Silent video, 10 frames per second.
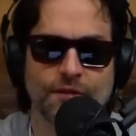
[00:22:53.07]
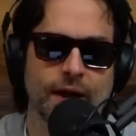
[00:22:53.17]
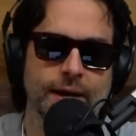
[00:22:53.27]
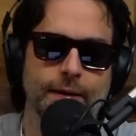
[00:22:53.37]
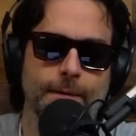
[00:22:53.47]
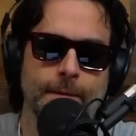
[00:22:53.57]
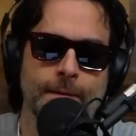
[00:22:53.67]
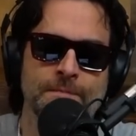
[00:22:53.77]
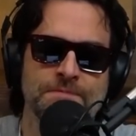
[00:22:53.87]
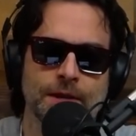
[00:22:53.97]
flight
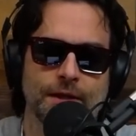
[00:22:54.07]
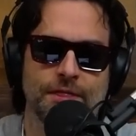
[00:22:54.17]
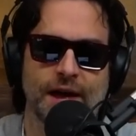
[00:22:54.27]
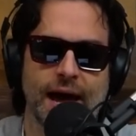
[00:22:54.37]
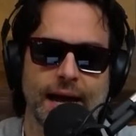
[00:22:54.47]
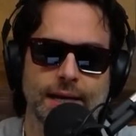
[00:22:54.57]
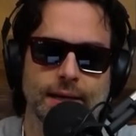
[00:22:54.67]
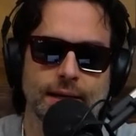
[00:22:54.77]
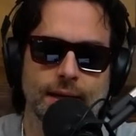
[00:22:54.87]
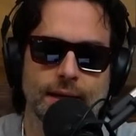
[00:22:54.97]
that
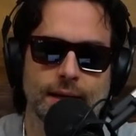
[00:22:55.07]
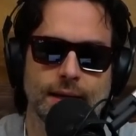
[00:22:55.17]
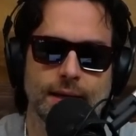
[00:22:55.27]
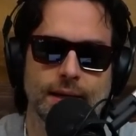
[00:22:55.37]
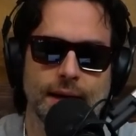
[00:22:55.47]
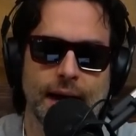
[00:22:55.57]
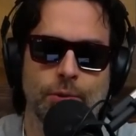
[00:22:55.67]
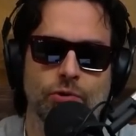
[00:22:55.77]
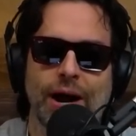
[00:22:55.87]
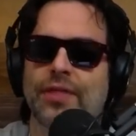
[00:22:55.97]
I
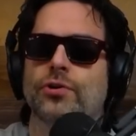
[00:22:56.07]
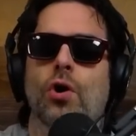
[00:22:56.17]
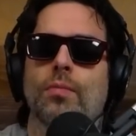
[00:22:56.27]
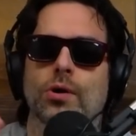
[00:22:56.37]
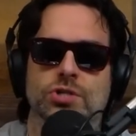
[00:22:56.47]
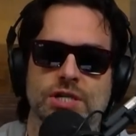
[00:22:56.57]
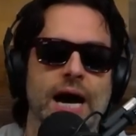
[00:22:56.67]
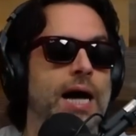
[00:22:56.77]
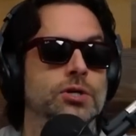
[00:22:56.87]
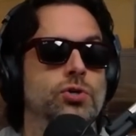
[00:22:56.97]
would rather almost
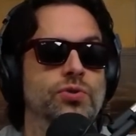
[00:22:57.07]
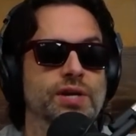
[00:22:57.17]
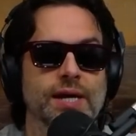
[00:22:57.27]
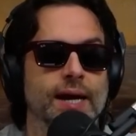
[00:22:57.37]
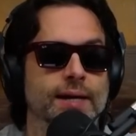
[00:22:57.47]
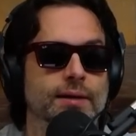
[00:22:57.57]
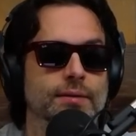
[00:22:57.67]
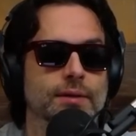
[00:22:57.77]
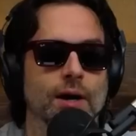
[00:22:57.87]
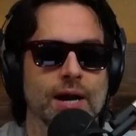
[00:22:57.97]
not do the gig.
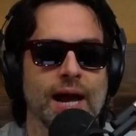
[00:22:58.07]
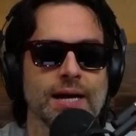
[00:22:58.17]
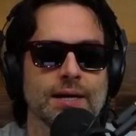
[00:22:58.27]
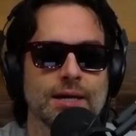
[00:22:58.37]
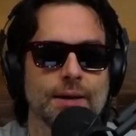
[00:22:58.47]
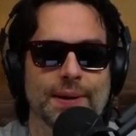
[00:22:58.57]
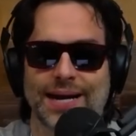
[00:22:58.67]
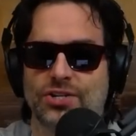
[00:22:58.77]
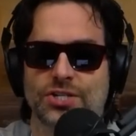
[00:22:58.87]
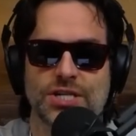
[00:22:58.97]
Okay. But
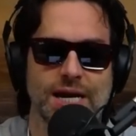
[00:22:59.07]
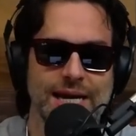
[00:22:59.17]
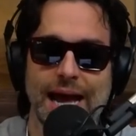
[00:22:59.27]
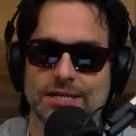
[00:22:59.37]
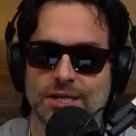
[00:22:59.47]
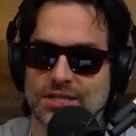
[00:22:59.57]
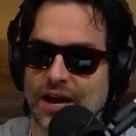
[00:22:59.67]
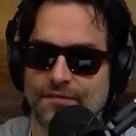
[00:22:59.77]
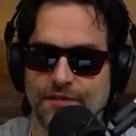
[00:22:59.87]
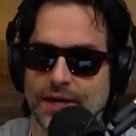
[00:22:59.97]
I just say yes because
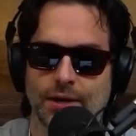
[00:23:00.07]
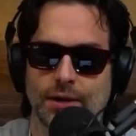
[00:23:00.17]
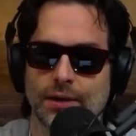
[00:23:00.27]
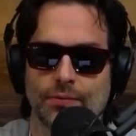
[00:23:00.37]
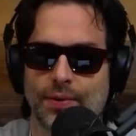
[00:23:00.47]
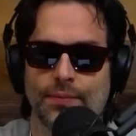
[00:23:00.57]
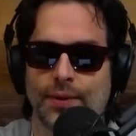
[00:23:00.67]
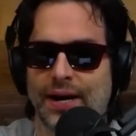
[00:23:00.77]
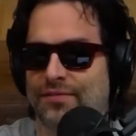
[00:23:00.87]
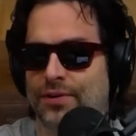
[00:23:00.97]
I figure, well,
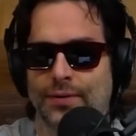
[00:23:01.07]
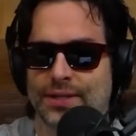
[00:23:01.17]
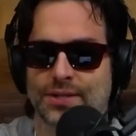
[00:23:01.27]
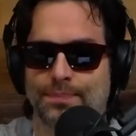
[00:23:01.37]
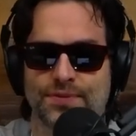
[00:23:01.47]
whatever, it's a